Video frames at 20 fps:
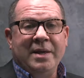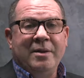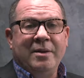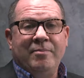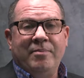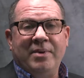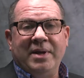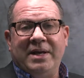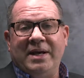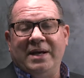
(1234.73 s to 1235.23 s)

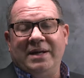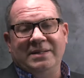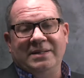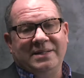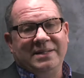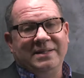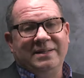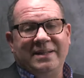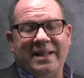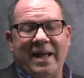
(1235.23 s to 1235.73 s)

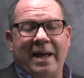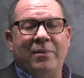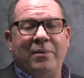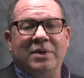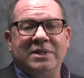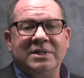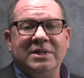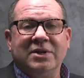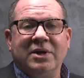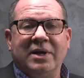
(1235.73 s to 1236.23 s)
because that
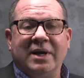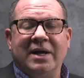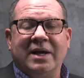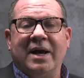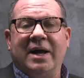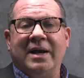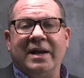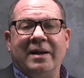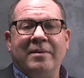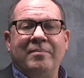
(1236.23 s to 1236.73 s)
wasn't going to
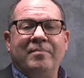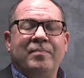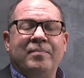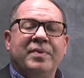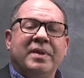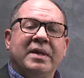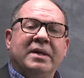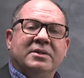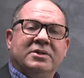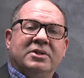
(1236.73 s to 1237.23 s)
cut it.
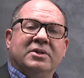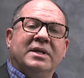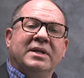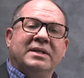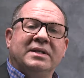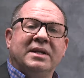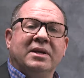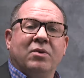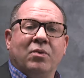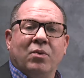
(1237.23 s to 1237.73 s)
So
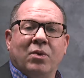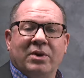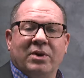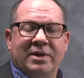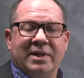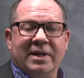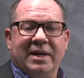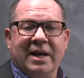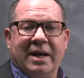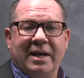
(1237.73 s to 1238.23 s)
they did
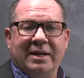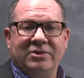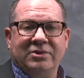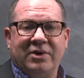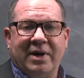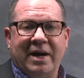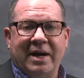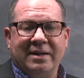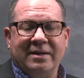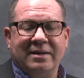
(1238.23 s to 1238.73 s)
award the
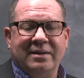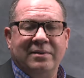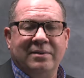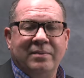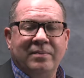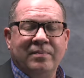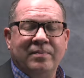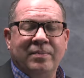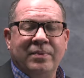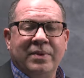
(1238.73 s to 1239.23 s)
contract.
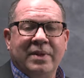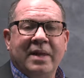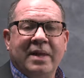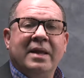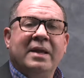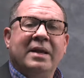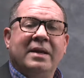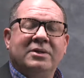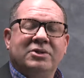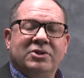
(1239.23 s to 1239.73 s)

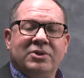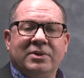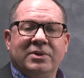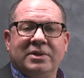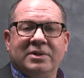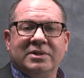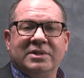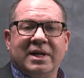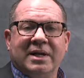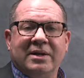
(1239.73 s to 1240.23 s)
2
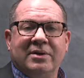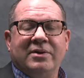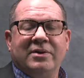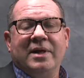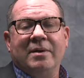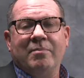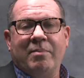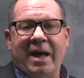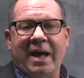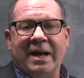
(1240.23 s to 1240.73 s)
years later,
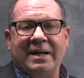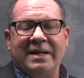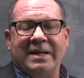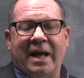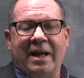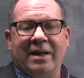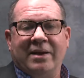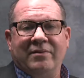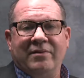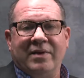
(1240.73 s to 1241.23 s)
they backed
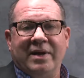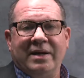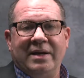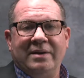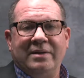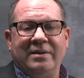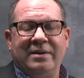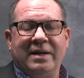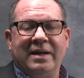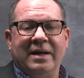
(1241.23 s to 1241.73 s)
out of it
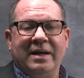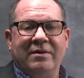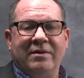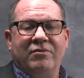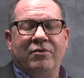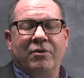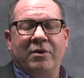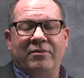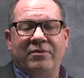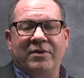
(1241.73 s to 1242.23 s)

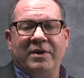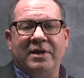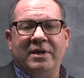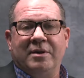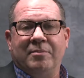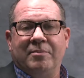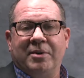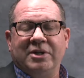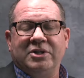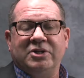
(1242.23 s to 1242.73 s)
and
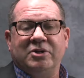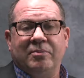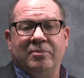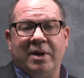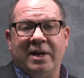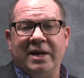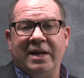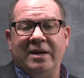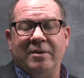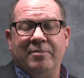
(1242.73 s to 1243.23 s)
forfeited a bunch of
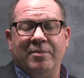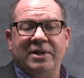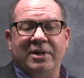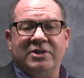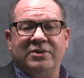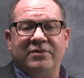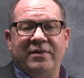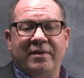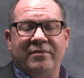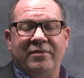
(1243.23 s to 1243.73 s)
money and a
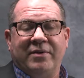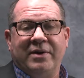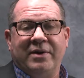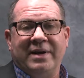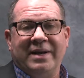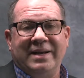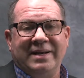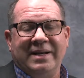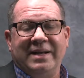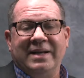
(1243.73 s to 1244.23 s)
bunch of
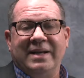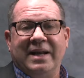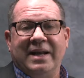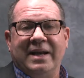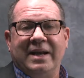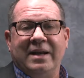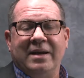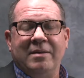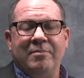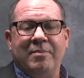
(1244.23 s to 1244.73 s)
effort and didn't
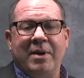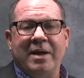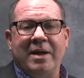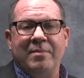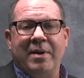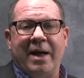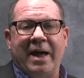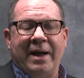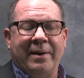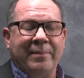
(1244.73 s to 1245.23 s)
get any
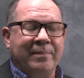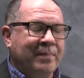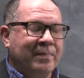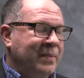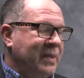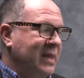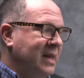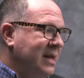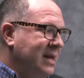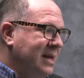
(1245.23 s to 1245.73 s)
payback.
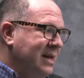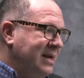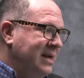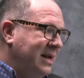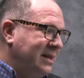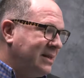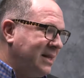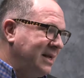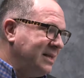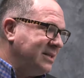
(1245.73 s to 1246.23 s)

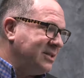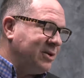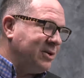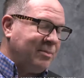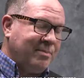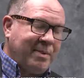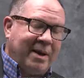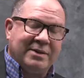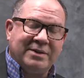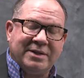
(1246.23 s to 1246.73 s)
Now, things are
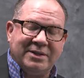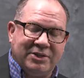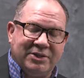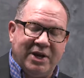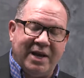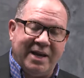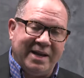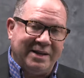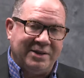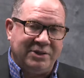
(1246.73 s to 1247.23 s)
about to
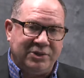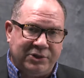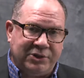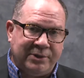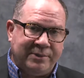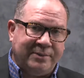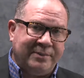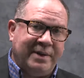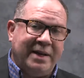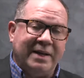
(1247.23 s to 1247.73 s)

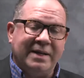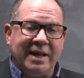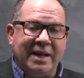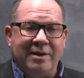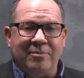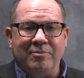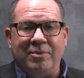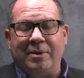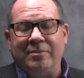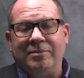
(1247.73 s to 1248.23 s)
change at
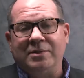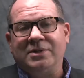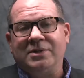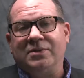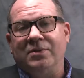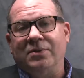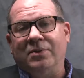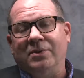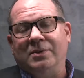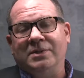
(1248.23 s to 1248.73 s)
Dayton Public
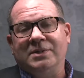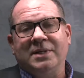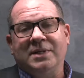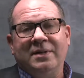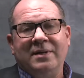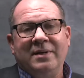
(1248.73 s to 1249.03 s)
Schools,